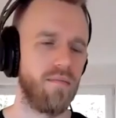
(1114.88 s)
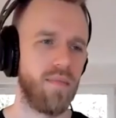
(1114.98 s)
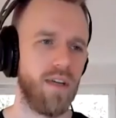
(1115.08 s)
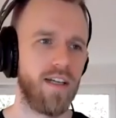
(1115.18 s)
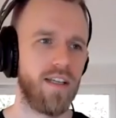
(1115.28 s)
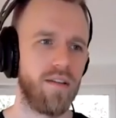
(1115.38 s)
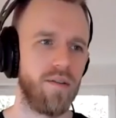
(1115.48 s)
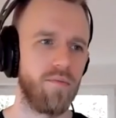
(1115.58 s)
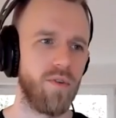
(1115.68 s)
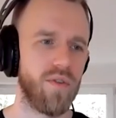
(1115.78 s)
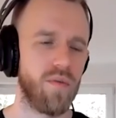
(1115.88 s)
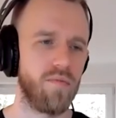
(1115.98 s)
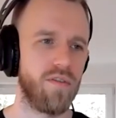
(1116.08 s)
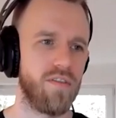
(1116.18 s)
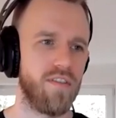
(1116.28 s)
Aki. The most
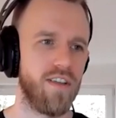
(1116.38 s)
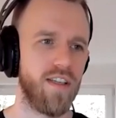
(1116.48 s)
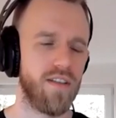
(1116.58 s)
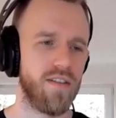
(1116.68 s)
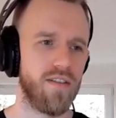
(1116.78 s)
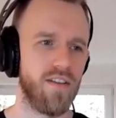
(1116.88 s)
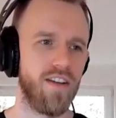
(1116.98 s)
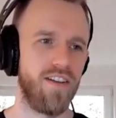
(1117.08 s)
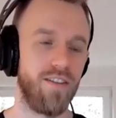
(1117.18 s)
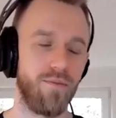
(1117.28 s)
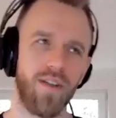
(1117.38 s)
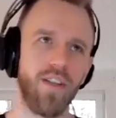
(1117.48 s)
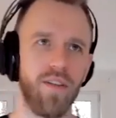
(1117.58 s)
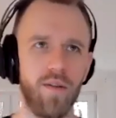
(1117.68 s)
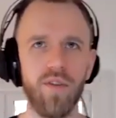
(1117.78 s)
important thing is, well,
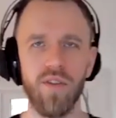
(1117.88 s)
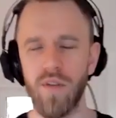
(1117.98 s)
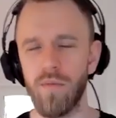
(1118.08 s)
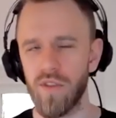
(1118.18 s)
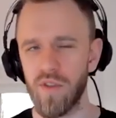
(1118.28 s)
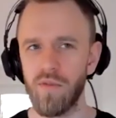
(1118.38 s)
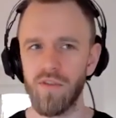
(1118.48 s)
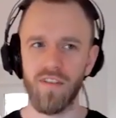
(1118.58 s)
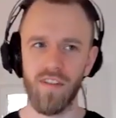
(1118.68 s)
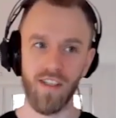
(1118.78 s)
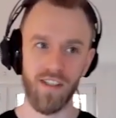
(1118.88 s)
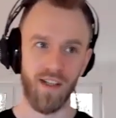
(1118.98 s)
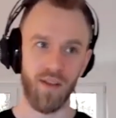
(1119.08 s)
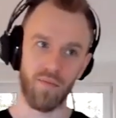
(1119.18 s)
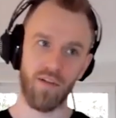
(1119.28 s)
not the most important thing is
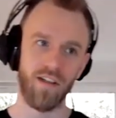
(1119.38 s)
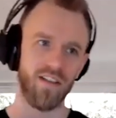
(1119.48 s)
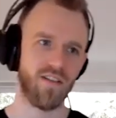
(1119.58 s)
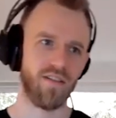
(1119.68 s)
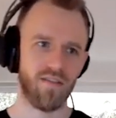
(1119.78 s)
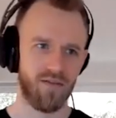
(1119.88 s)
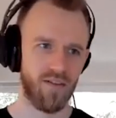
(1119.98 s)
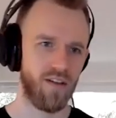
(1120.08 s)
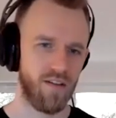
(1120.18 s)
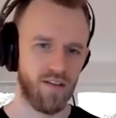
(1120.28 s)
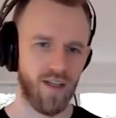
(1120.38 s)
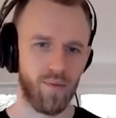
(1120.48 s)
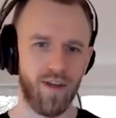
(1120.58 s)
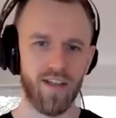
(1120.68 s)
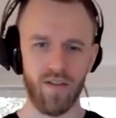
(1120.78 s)
that the ball doesn't get
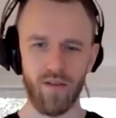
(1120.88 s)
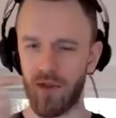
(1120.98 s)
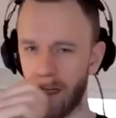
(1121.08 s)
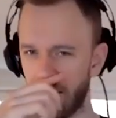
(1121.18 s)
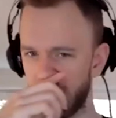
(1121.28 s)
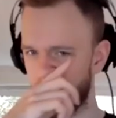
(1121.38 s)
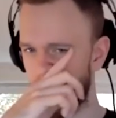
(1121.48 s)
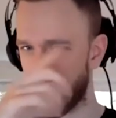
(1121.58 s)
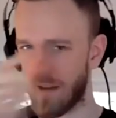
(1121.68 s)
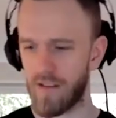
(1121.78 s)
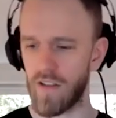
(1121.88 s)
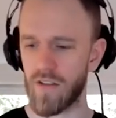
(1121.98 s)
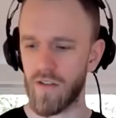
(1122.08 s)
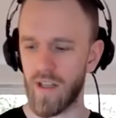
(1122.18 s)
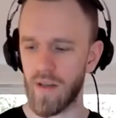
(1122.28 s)
past you. But after that,
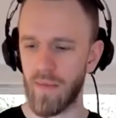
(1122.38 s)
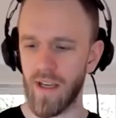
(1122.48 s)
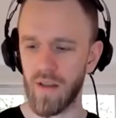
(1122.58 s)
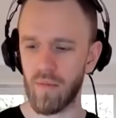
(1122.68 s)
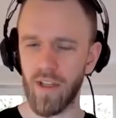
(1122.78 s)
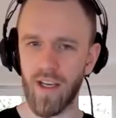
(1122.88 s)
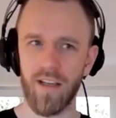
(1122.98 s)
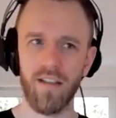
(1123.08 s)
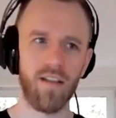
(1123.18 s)
just try to make the play.